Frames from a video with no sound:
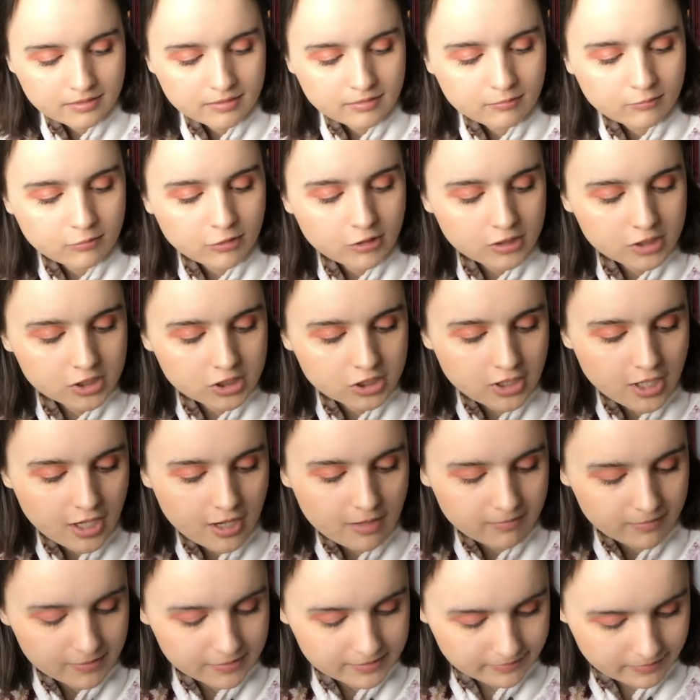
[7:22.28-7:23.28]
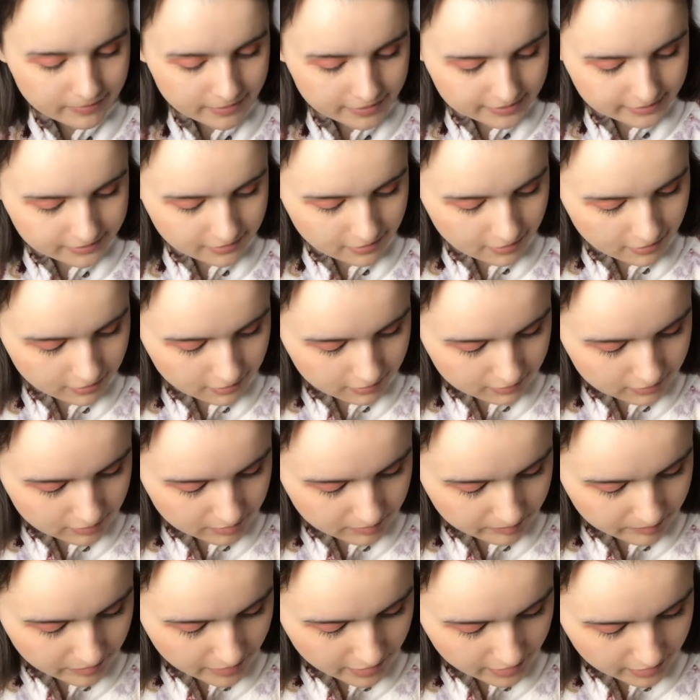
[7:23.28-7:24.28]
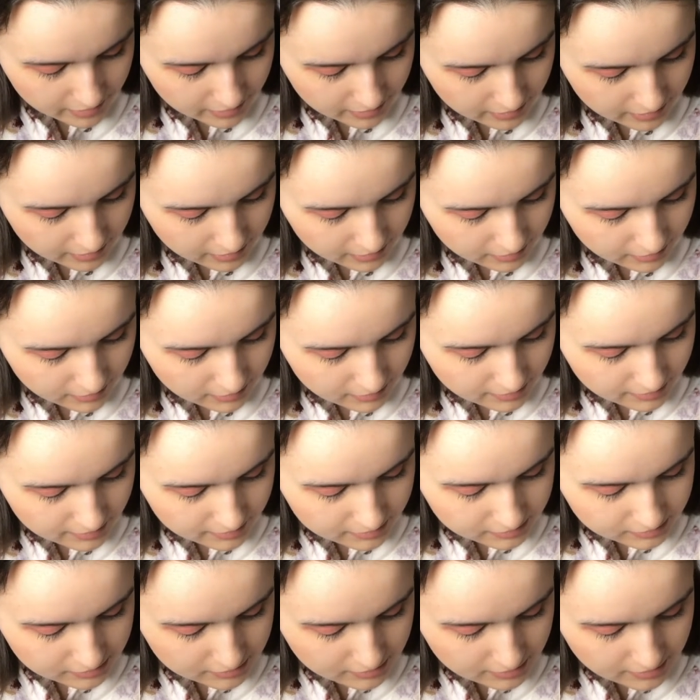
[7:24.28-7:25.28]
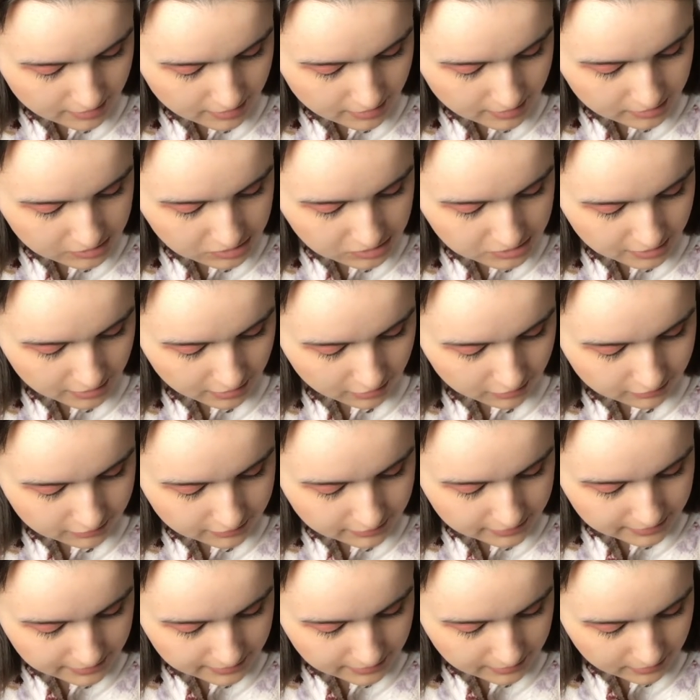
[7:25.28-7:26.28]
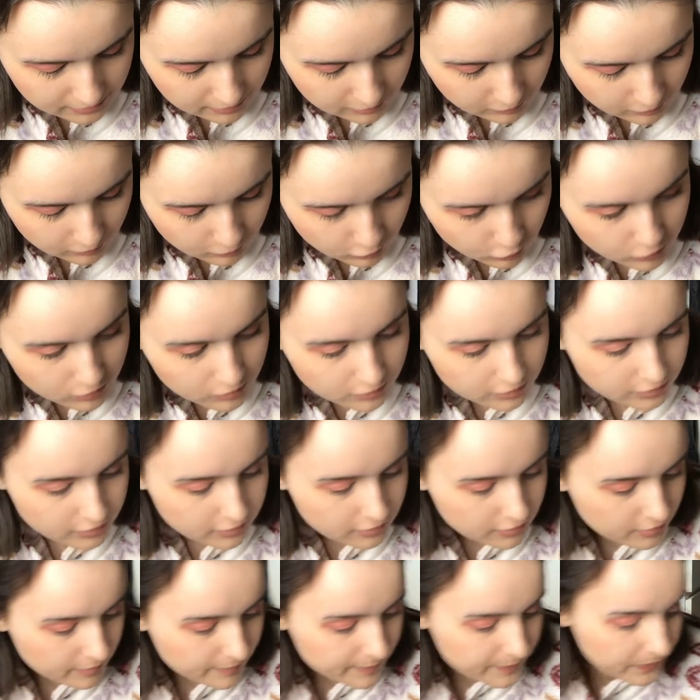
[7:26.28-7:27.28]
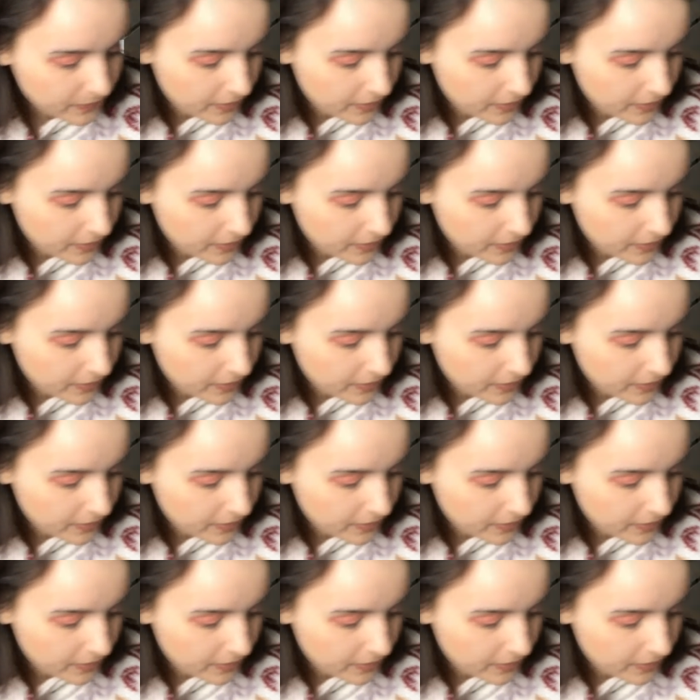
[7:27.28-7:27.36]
Workshop is what it's called, by Geraldine Warner.